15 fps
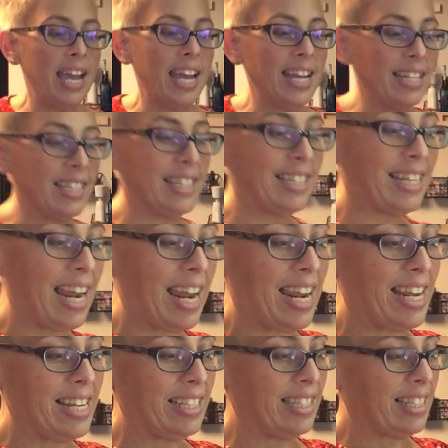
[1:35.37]
It
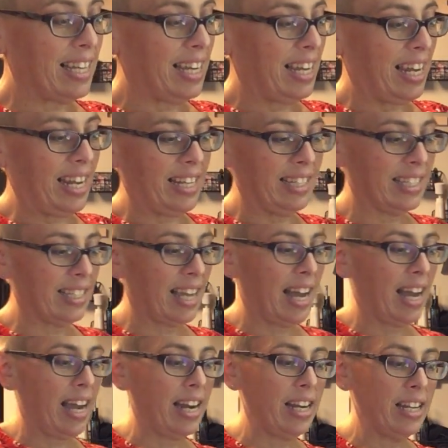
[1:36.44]
stays
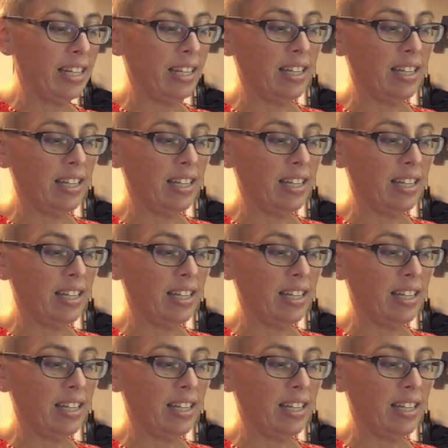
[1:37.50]
inside